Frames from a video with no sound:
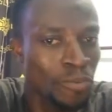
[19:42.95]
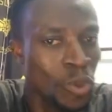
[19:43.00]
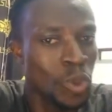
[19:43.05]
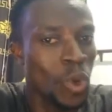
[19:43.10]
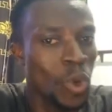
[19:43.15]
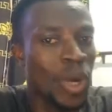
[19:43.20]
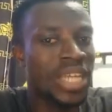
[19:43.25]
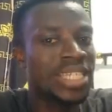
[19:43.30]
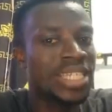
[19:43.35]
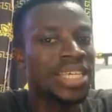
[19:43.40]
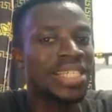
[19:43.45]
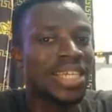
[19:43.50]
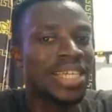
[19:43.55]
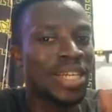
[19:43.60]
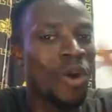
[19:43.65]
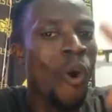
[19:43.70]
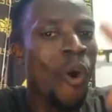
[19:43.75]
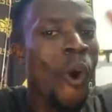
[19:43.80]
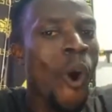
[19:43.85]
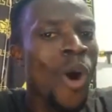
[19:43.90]
So it is
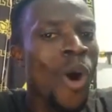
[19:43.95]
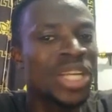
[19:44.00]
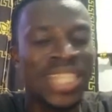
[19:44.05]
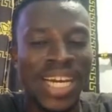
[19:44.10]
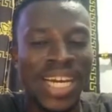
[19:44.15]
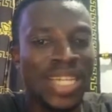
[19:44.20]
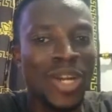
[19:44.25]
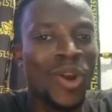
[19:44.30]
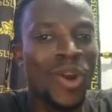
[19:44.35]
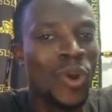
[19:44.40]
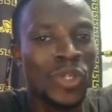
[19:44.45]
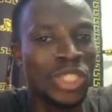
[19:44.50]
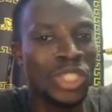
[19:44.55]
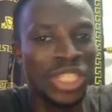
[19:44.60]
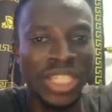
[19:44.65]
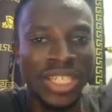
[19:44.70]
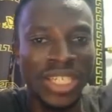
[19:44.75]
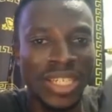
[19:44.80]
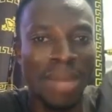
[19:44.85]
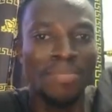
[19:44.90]
an old
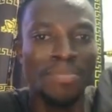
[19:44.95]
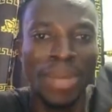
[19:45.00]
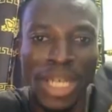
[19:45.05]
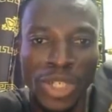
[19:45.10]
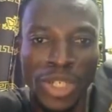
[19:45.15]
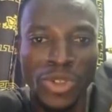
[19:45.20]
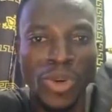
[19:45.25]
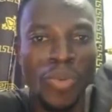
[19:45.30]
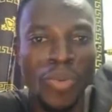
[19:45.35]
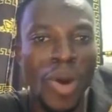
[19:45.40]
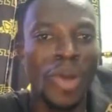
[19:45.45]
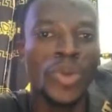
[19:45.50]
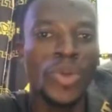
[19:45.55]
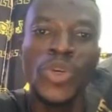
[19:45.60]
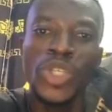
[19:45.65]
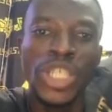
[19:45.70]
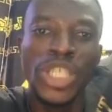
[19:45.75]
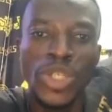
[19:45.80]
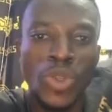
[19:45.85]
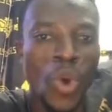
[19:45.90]
technology the military were
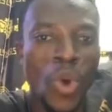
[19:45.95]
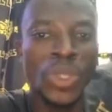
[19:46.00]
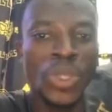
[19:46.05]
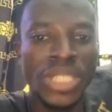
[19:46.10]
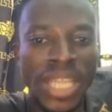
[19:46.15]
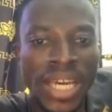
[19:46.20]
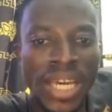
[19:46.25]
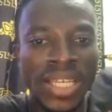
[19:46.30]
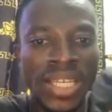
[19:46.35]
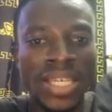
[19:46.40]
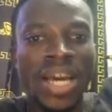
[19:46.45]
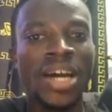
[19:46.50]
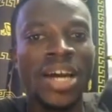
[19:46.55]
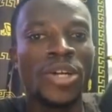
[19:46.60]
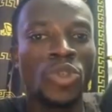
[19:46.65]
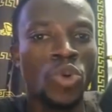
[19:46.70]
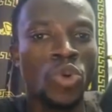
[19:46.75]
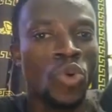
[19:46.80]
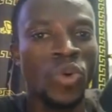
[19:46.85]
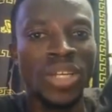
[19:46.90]
using those days
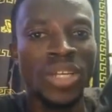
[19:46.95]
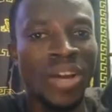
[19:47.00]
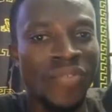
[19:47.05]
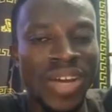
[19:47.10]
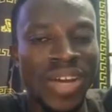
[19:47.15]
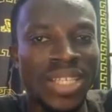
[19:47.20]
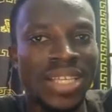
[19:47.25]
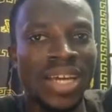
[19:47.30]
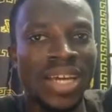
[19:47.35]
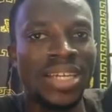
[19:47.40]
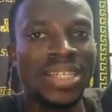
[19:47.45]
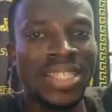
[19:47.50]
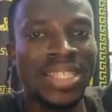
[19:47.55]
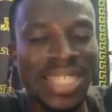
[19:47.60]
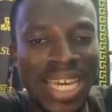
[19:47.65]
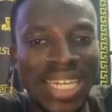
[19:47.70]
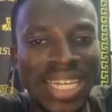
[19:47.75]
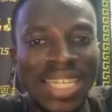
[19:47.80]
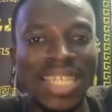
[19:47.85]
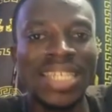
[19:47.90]
to your friends say
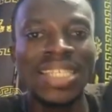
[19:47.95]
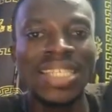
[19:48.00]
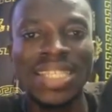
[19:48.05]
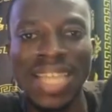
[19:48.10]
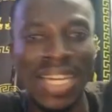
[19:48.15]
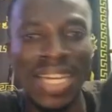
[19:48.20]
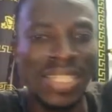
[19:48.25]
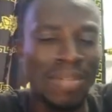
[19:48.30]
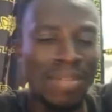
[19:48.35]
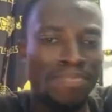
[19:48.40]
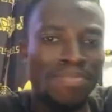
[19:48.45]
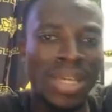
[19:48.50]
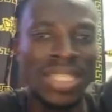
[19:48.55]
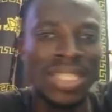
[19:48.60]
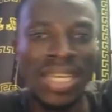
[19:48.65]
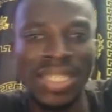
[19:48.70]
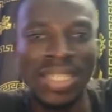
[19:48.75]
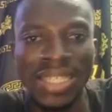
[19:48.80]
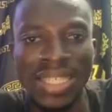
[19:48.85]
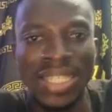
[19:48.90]
send instant
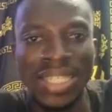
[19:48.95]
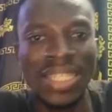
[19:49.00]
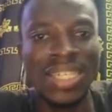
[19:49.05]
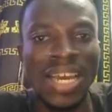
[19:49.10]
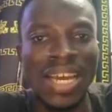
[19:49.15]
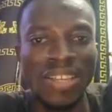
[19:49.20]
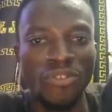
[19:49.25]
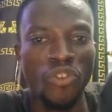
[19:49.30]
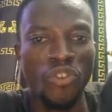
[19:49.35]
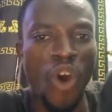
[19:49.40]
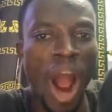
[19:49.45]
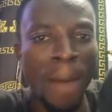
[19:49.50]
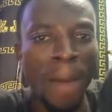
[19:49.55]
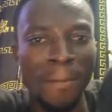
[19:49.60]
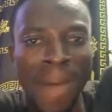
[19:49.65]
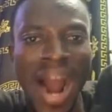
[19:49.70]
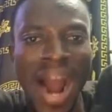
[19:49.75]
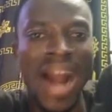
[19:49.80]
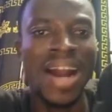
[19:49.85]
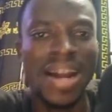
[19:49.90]
messages. And then as for
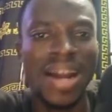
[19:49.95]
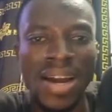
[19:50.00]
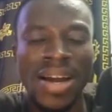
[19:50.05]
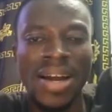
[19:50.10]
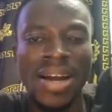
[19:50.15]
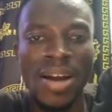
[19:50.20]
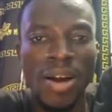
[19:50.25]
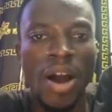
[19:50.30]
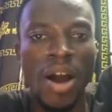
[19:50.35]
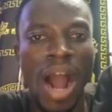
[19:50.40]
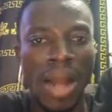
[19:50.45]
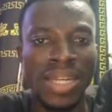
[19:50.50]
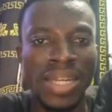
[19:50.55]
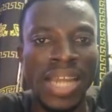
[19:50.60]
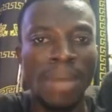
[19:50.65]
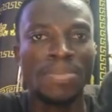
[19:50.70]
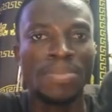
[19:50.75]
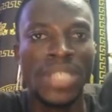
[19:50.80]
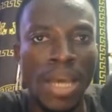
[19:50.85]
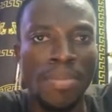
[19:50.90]
among
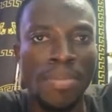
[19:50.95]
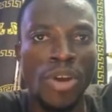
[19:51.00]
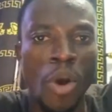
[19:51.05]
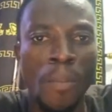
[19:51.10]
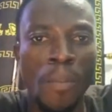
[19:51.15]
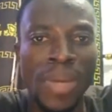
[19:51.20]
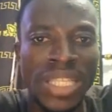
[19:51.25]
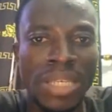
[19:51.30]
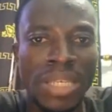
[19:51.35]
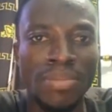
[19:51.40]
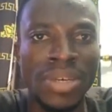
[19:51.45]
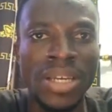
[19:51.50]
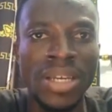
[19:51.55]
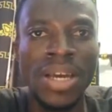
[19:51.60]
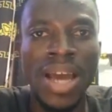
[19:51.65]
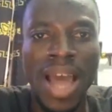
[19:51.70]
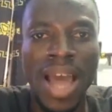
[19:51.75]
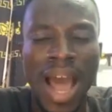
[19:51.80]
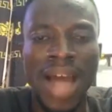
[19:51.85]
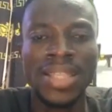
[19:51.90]
them, say you're meeting me,
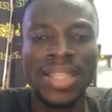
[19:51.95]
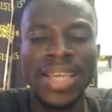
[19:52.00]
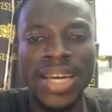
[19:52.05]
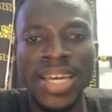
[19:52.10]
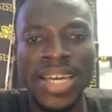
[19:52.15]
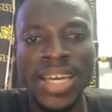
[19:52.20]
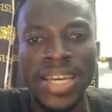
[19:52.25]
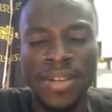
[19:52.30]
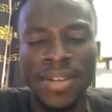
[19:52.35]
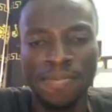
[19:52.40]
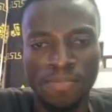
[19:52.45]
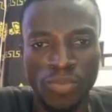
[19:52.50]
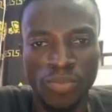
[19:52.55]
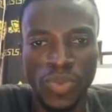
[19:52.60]
I take it.